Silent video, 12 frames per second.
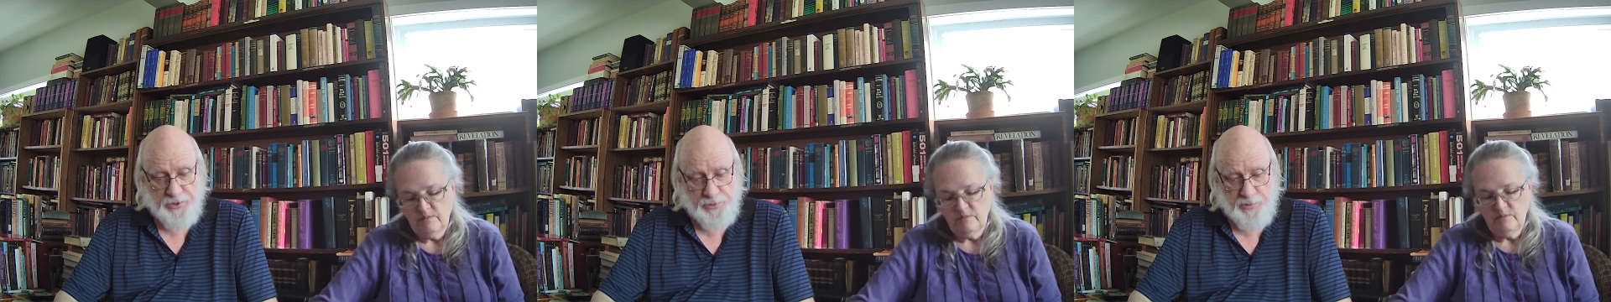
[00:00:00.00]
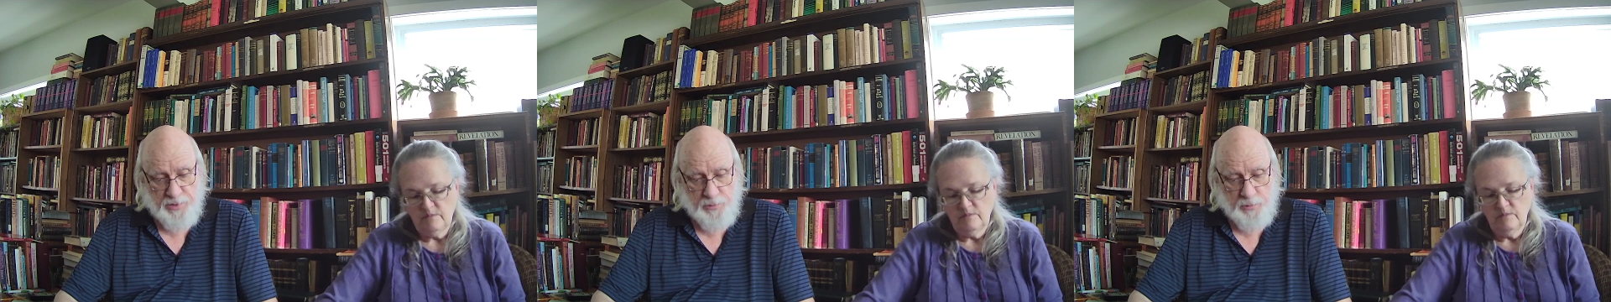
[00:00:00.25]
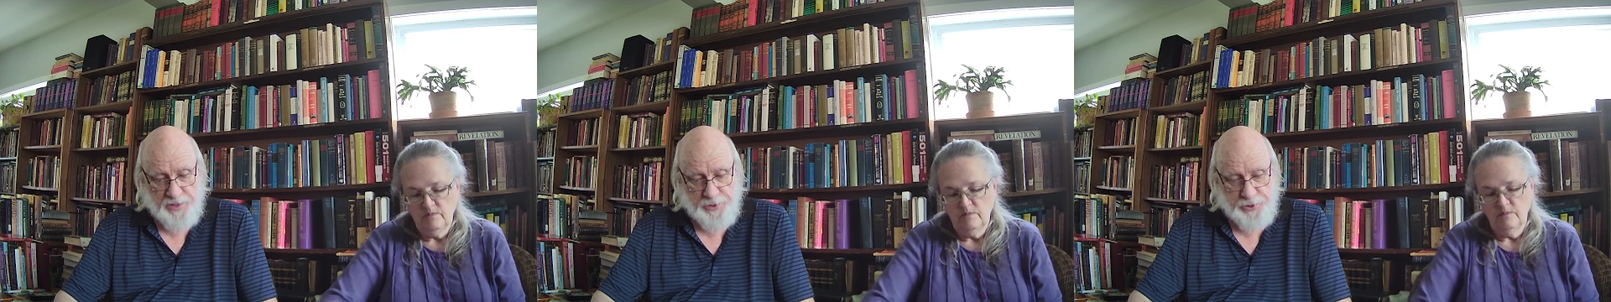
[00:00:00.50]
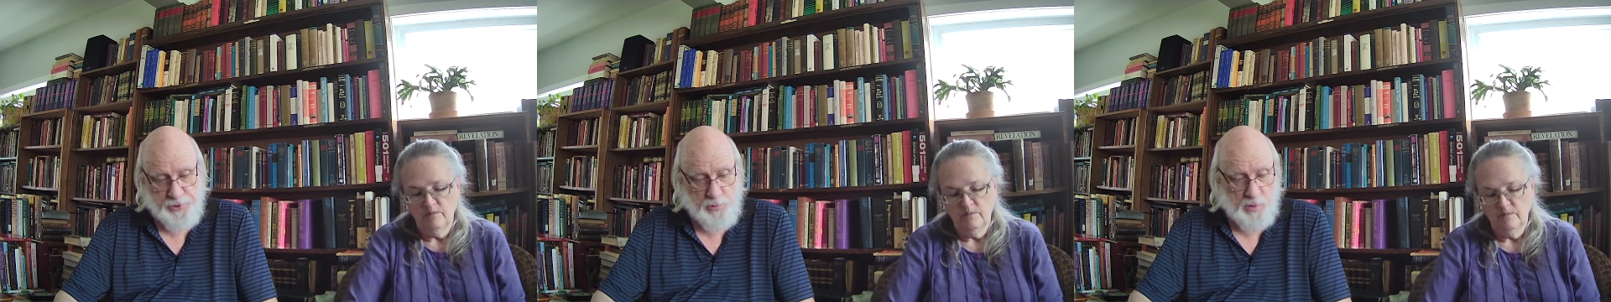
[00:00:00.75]
Speaker 1: with
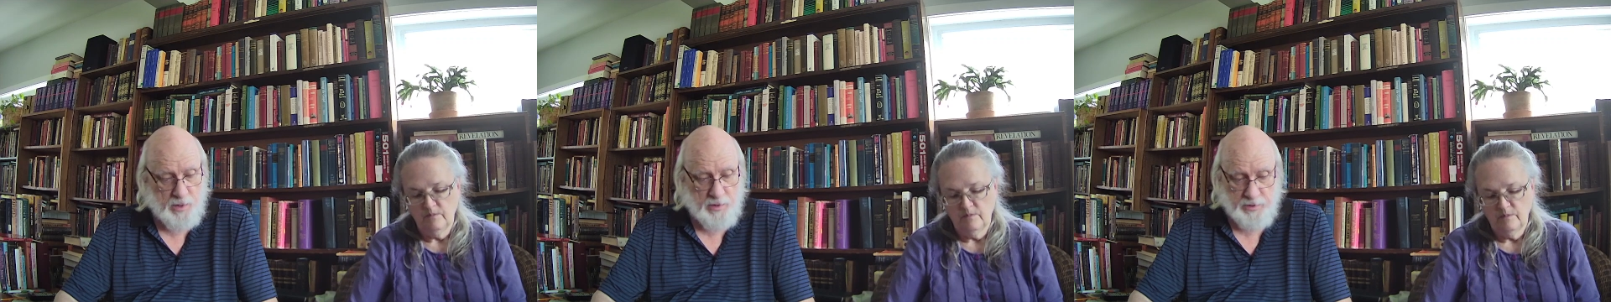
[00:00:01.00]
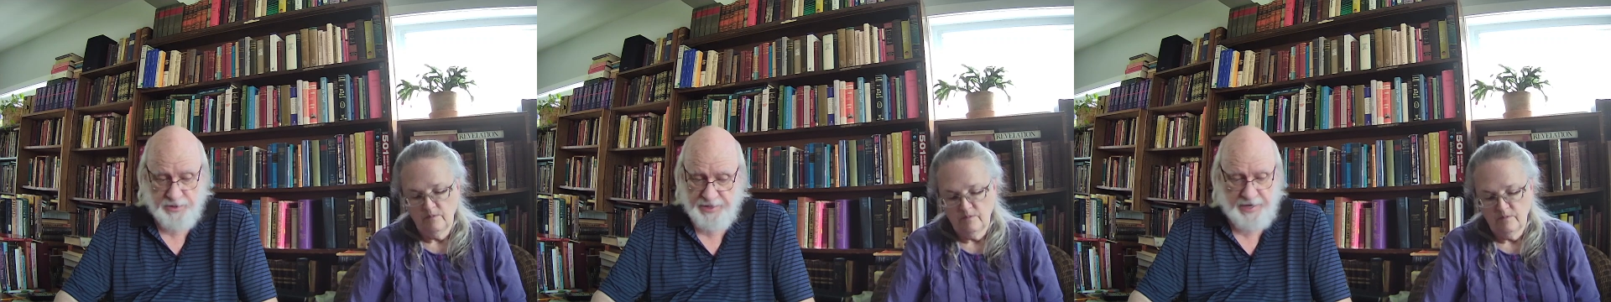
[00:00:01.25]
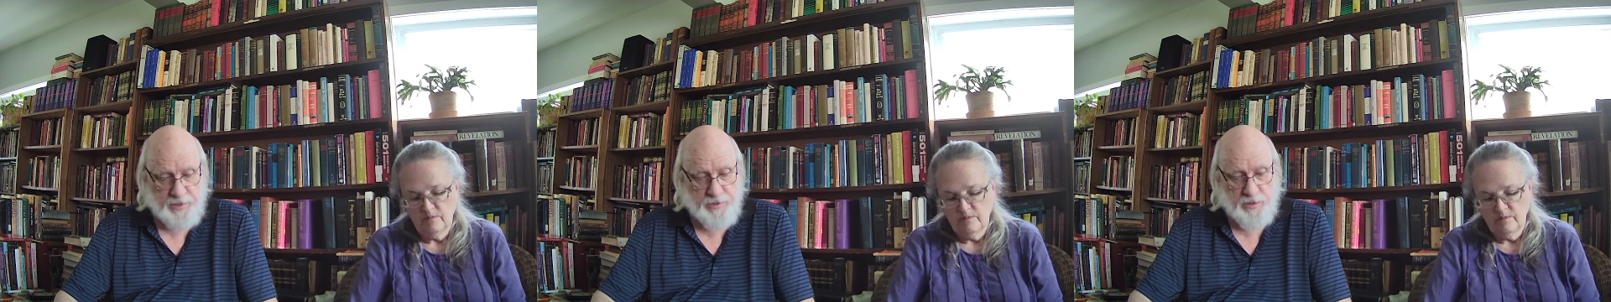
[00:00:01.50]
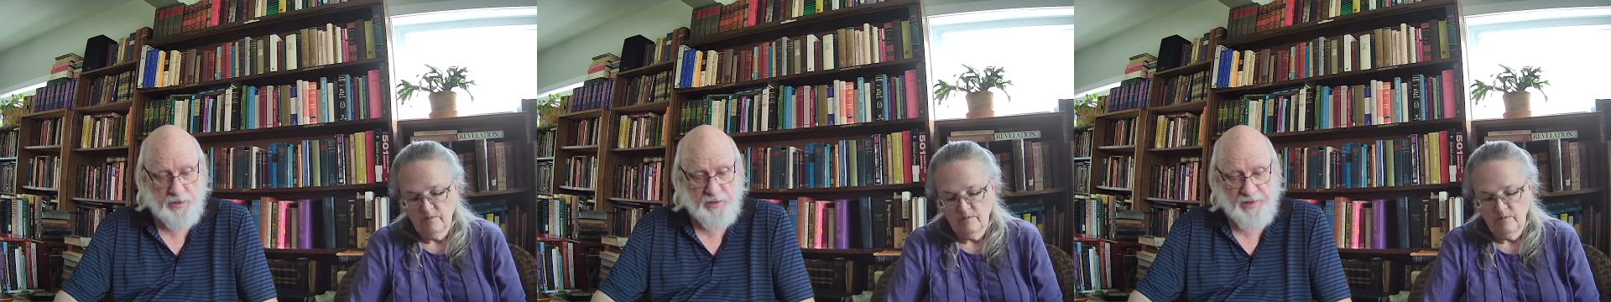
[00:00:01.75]
which you are
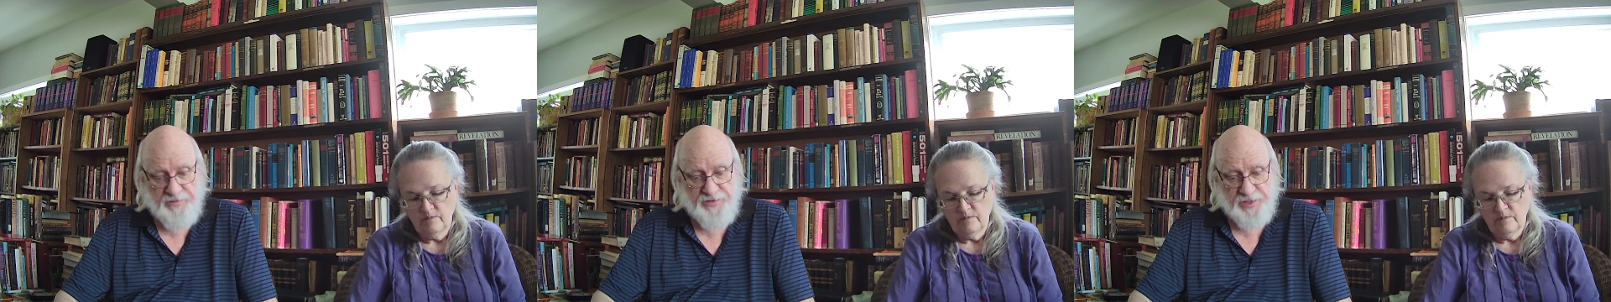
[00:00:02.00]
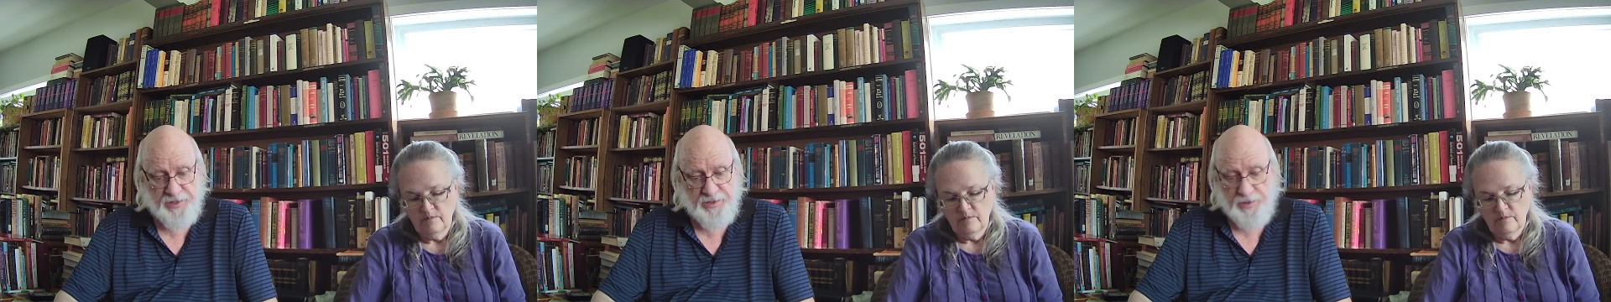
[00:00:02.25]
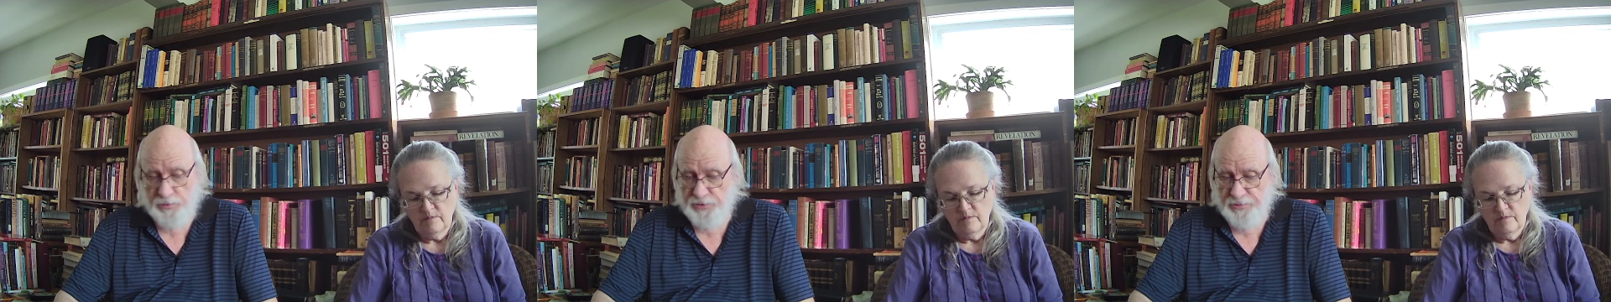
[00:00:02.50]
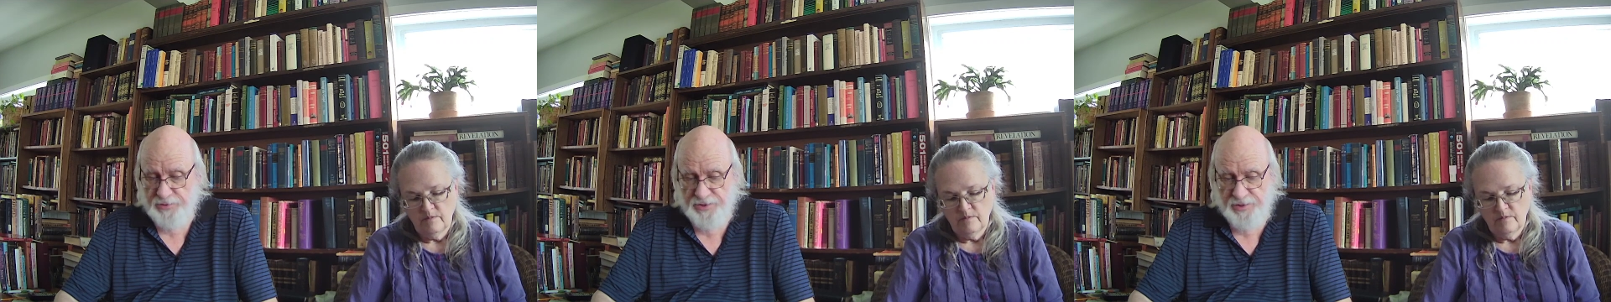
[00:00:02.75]
connected lives in
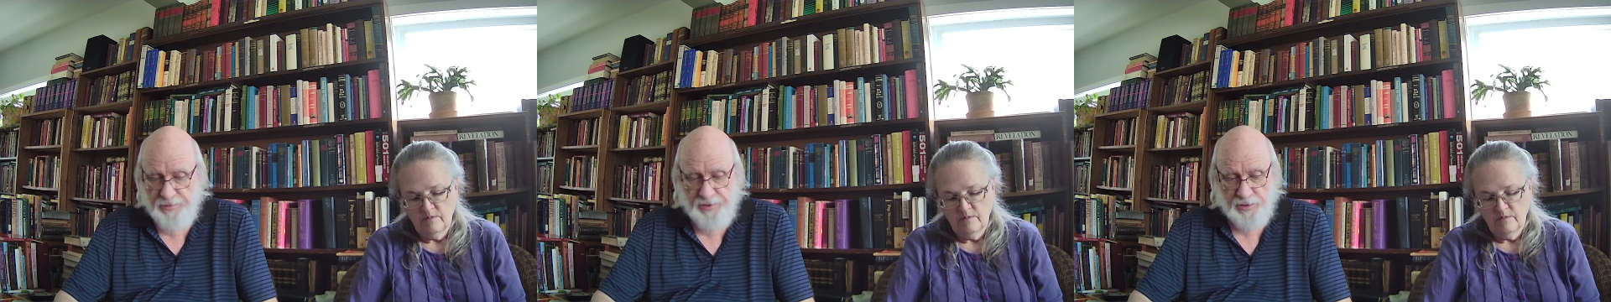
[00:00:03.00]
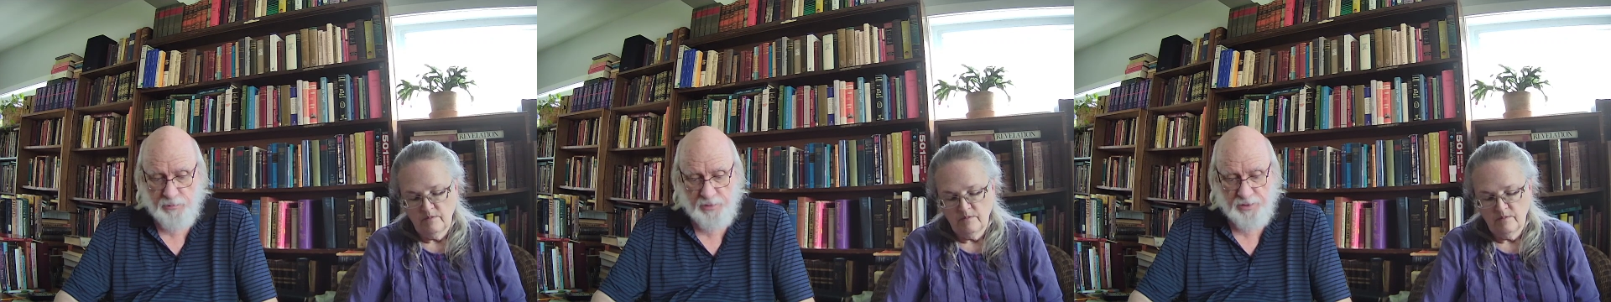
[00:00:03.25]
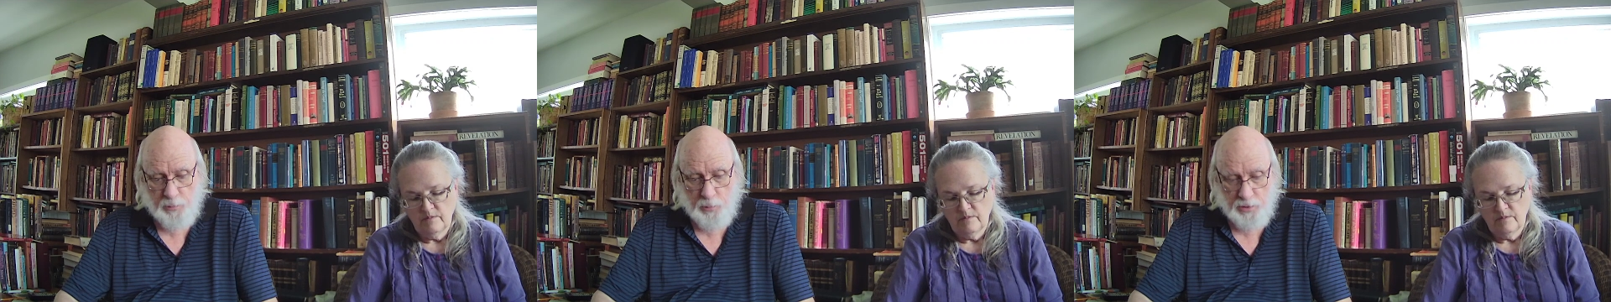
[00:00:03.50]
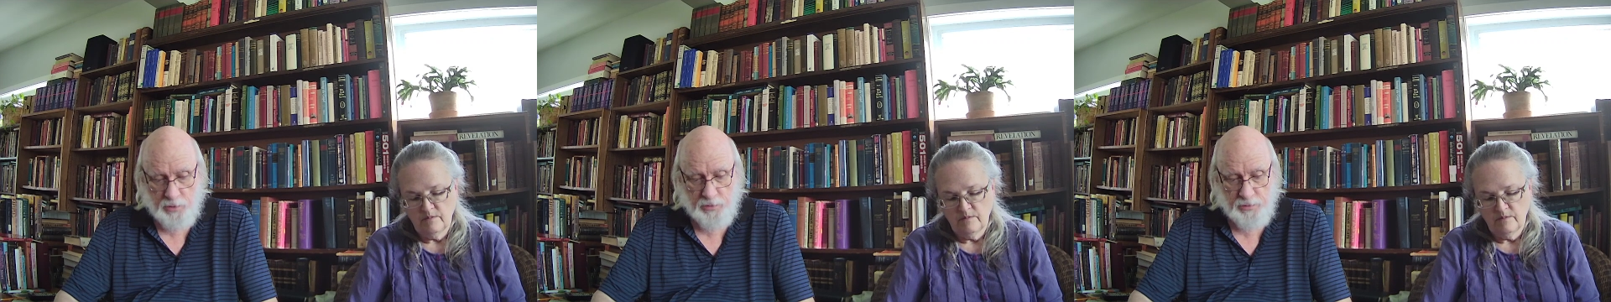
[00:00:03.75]
adulterous union with the
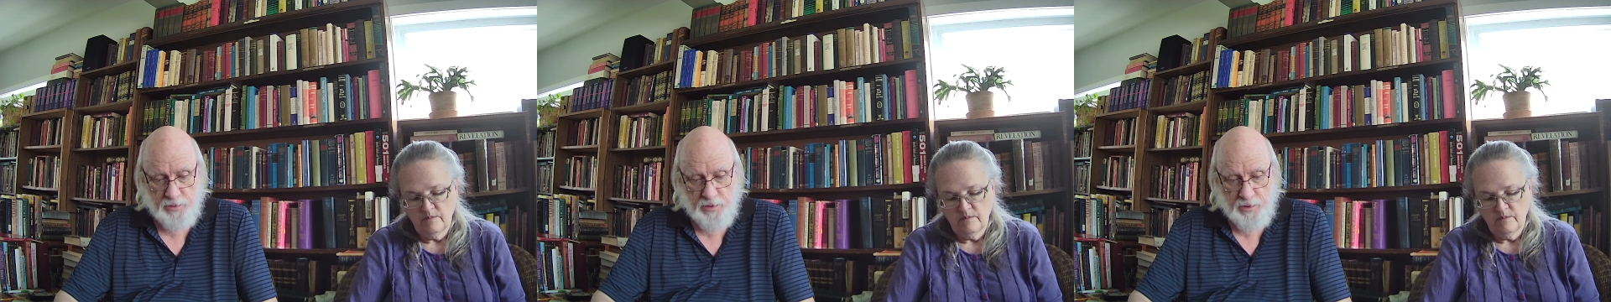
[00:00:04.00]
world,